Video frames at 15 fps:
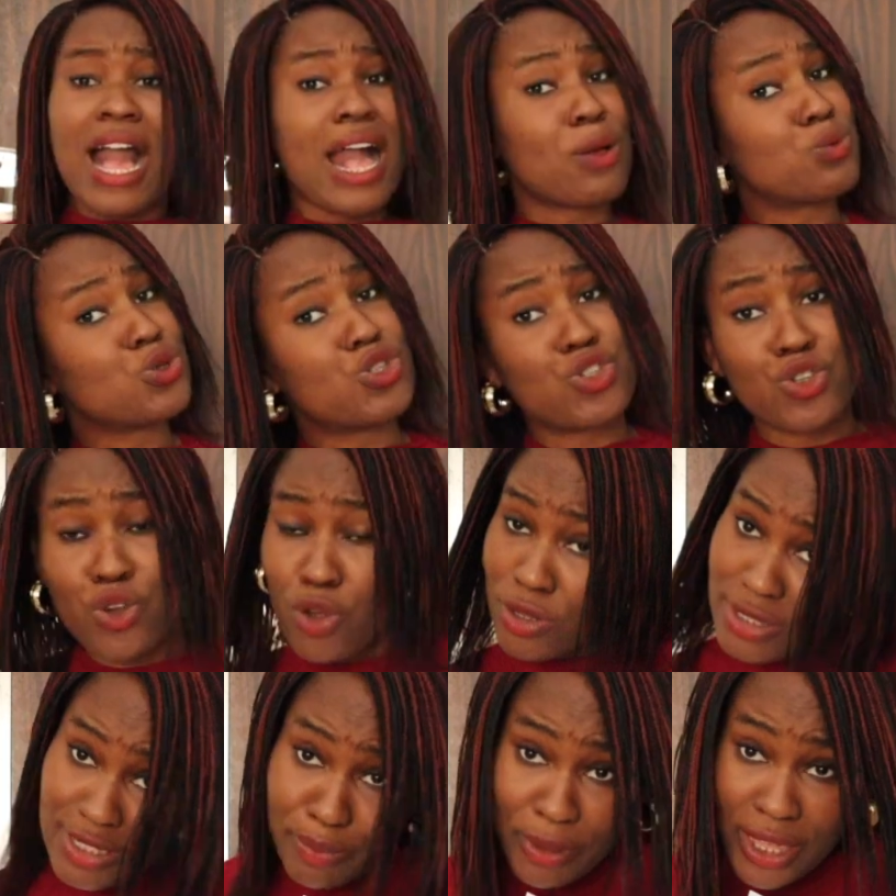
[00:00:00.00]
I would
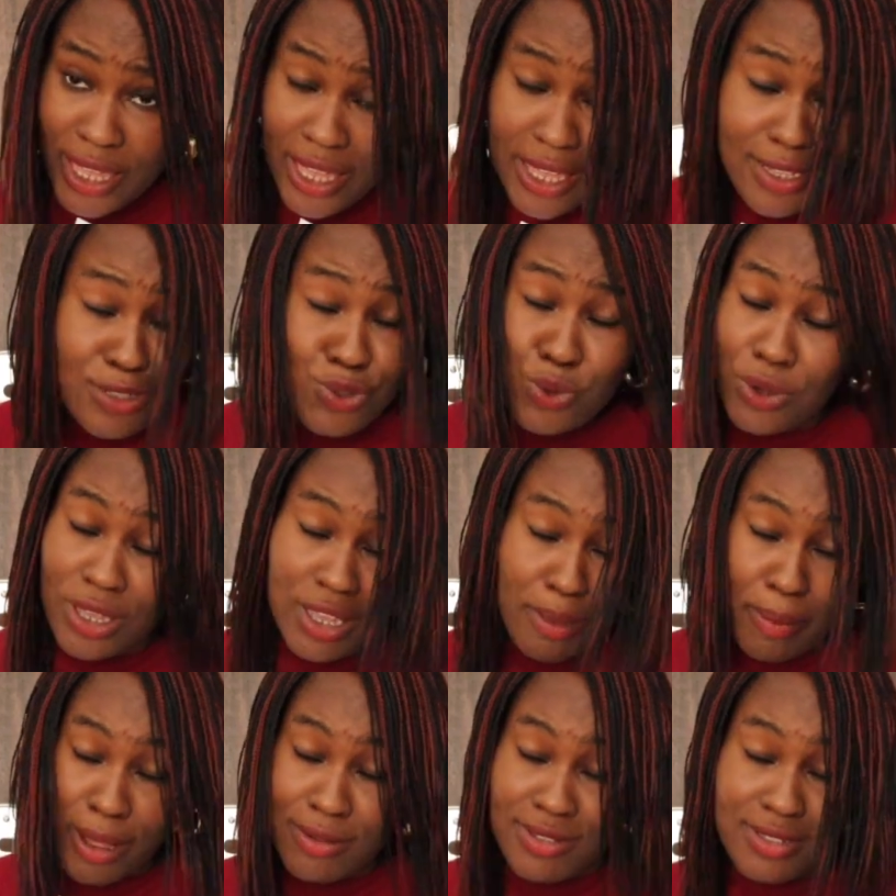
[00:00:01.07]
not be talking
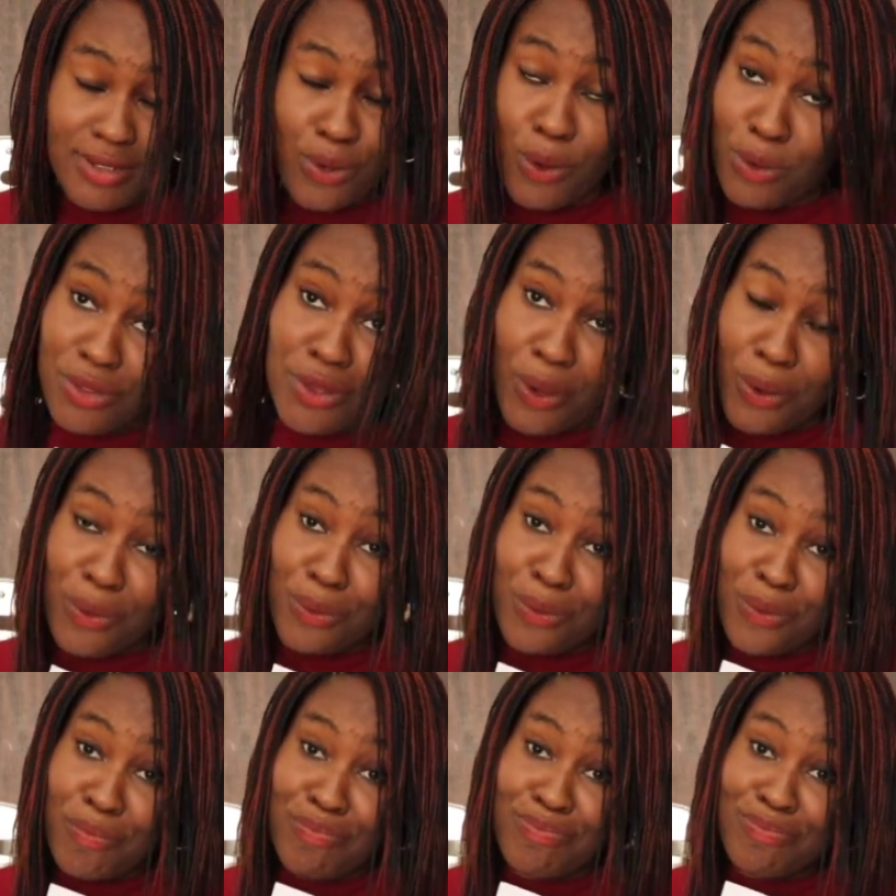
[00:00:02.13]
about the
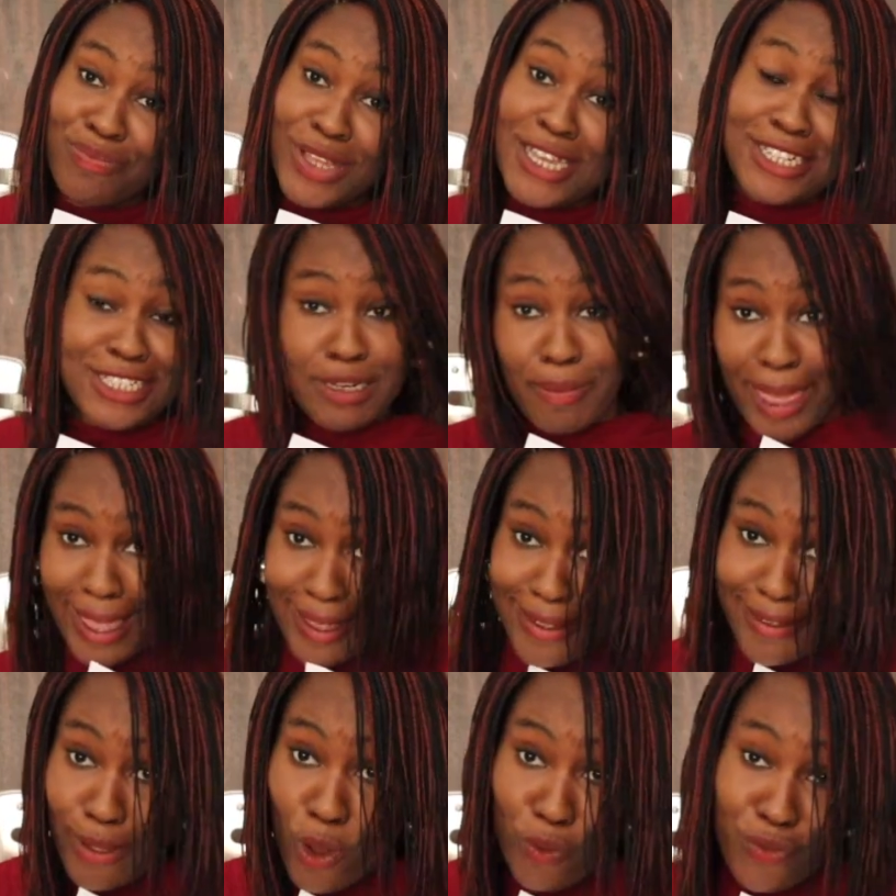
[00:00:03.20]
whole
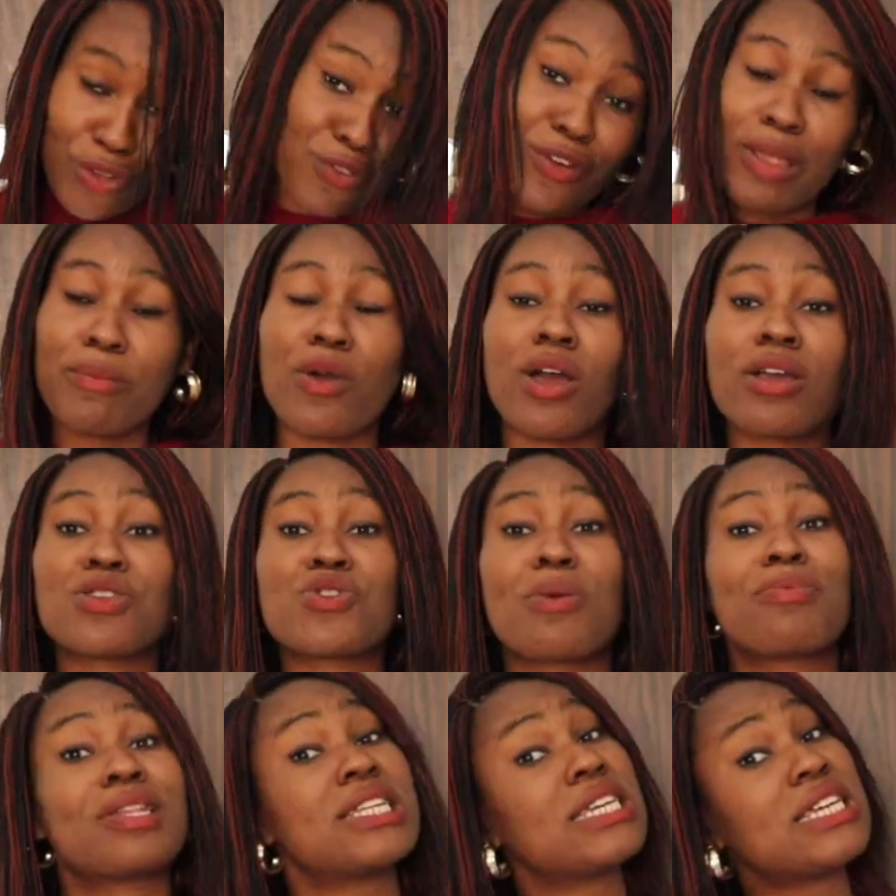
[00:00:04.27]
shebang of the framework,
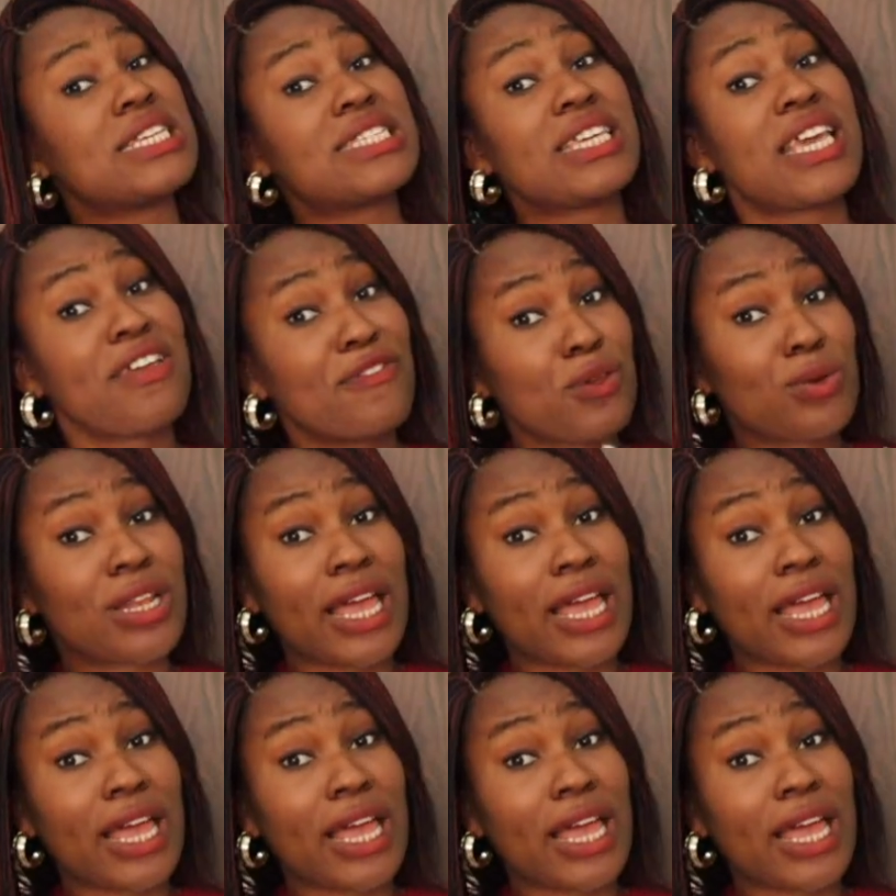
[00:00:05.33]
so please, if you'd